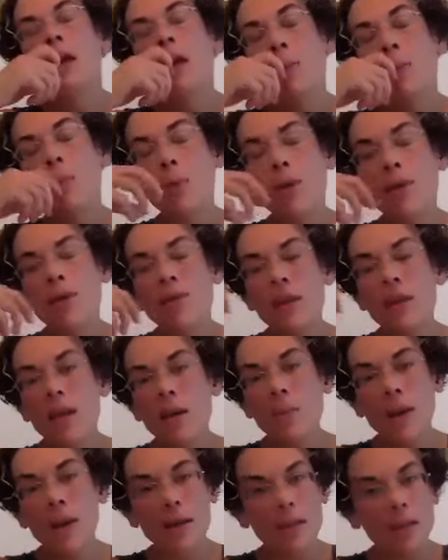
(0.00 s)
And when we think
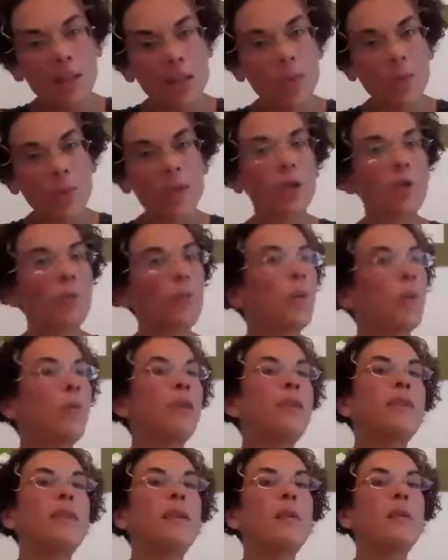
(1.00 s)
about intuition, when
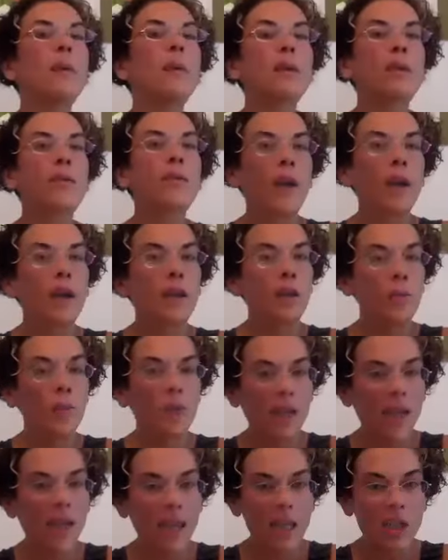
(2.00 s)
we think about divine
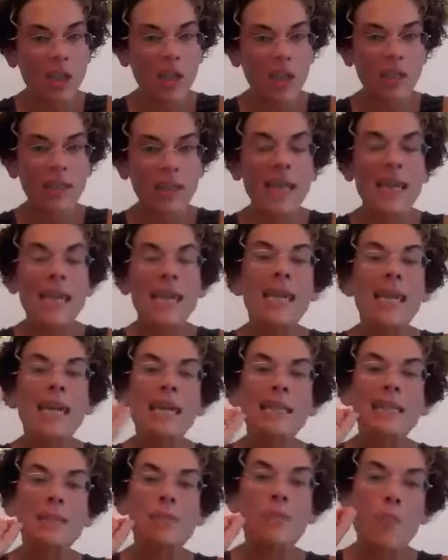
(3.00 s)
communication,
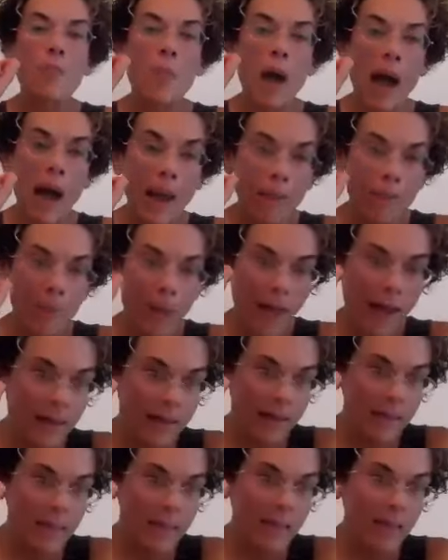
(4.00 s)
it's
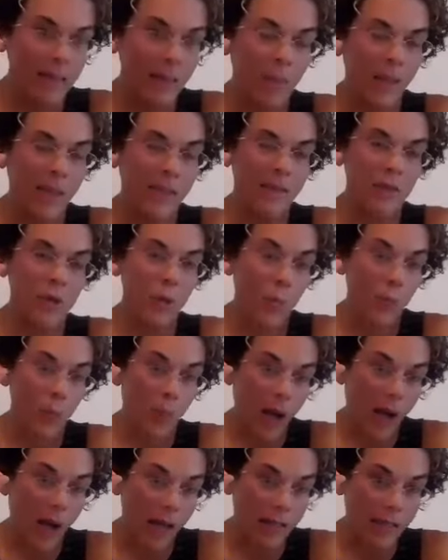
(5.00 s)
bypassing the mental
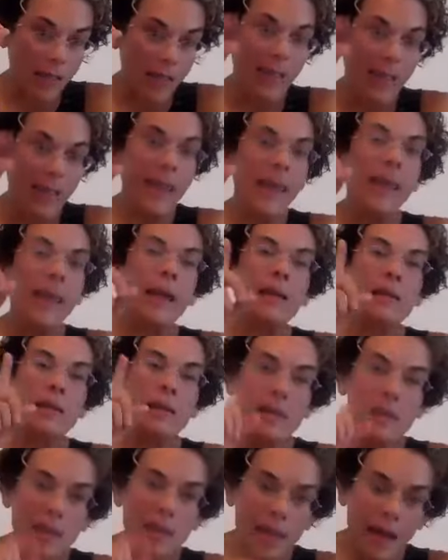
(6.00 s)
body.
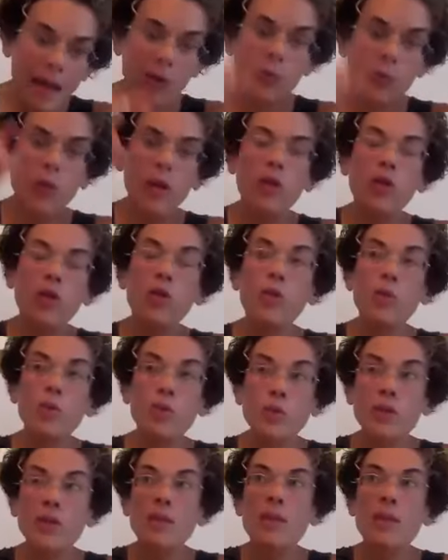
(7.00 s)
And yet we
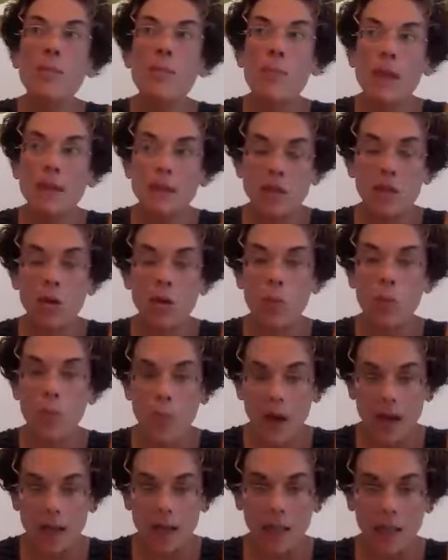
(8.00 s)
use the mental
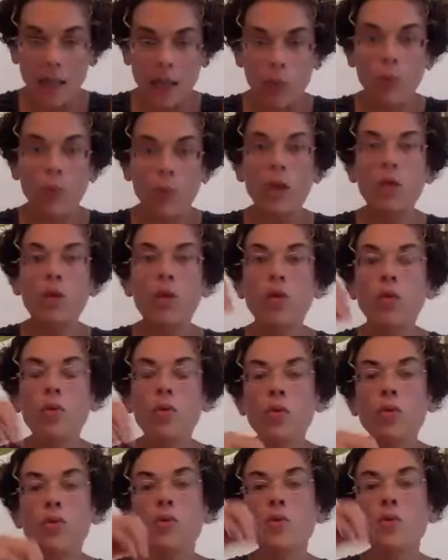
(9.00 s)
body. We
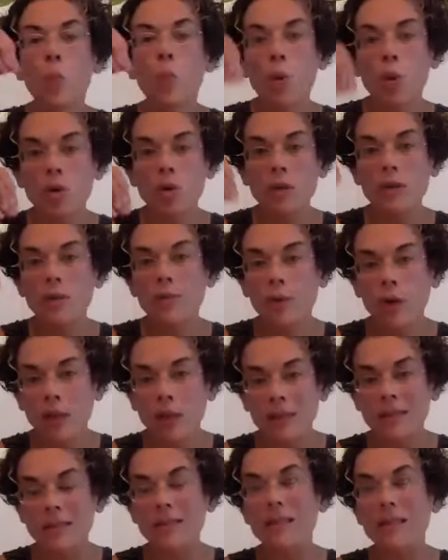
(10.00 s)
use words,
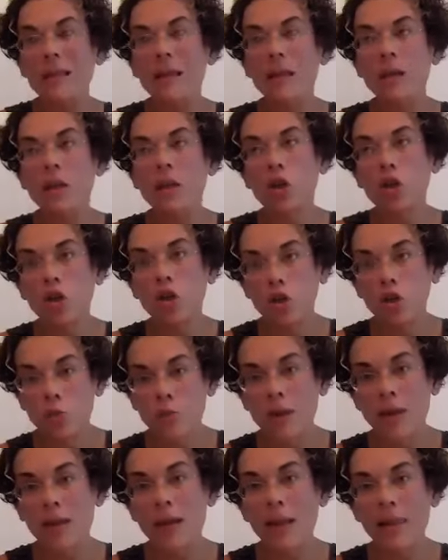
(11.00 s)
phrases, and
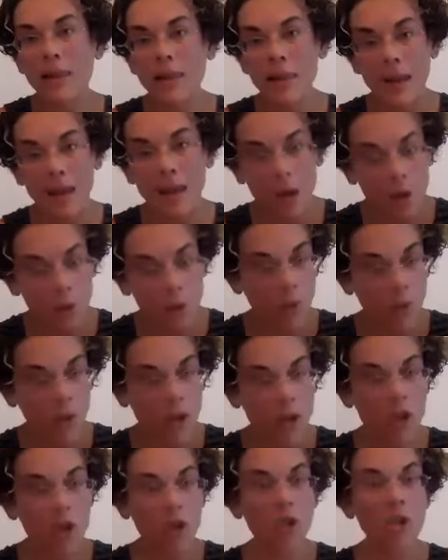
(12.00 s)
human
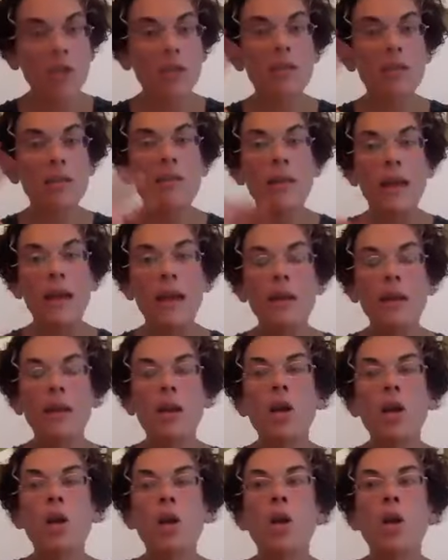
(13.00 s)
language to then